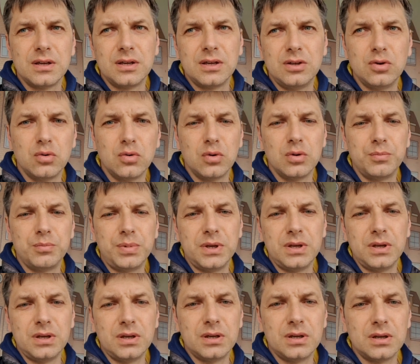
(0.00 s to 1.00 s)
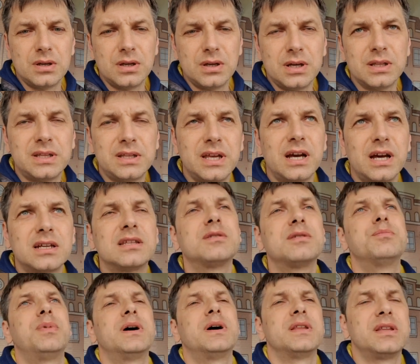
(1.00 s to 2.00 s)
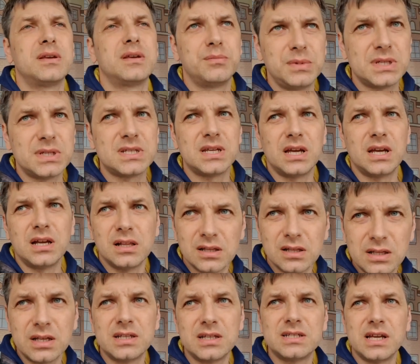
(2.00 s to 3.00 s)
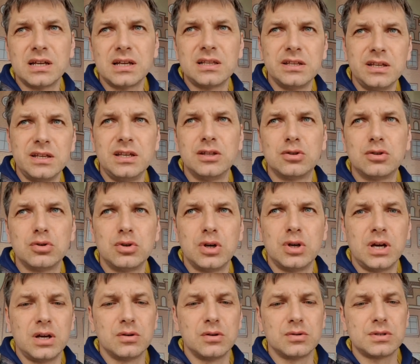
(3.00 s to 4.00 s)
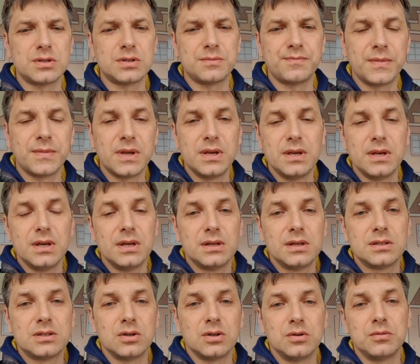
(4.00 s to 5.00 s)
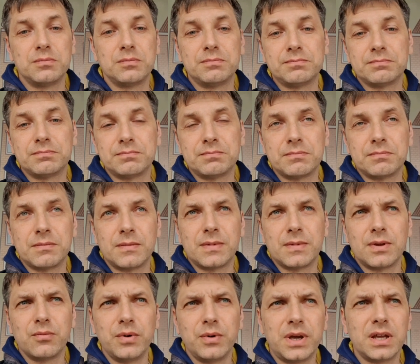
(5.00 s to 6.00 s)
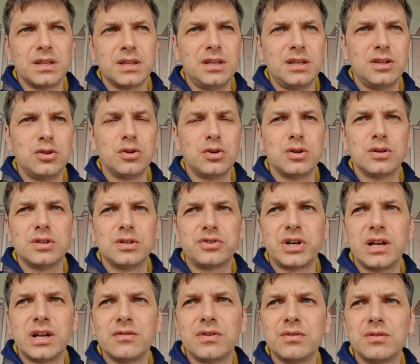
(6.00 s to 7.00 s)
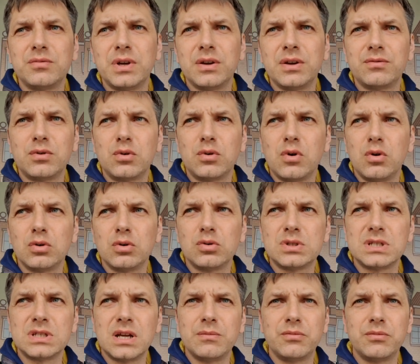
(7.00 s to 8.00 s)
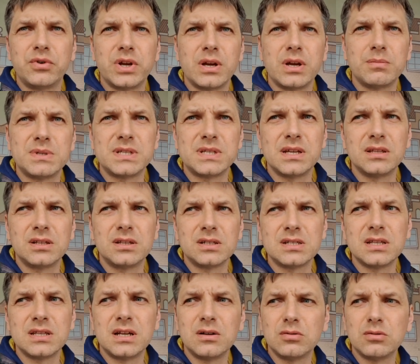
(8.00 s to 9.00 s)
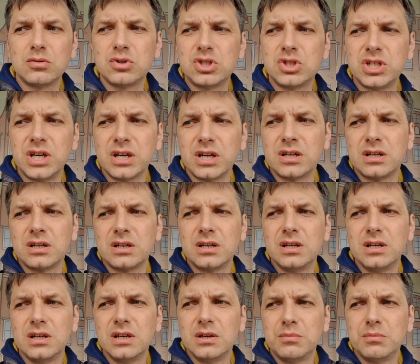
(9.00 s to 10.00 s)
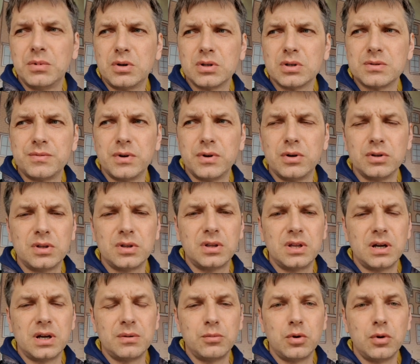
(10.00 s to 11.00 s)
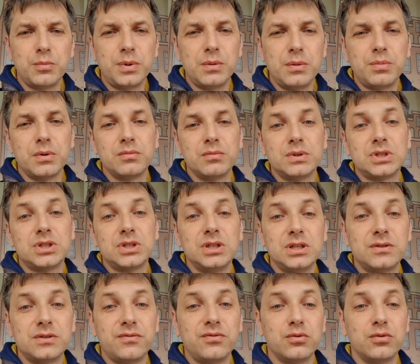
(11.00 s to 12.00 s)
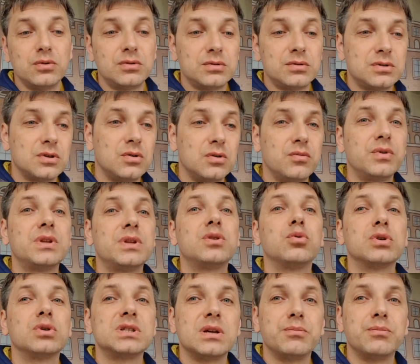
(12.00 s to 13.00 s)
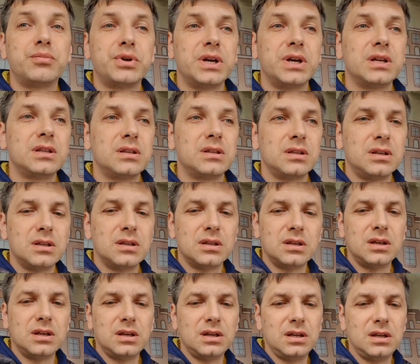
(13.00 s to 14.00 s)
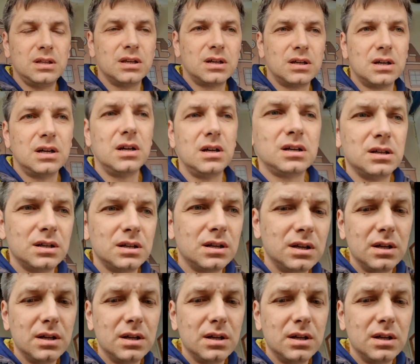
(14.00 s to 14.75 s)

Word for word: you will be attacked by the missile exactly into your house. So we continue driving. We have to go to some rehab centers now to check because we heard that there are more people which need food. So we took some bread in a, in a car.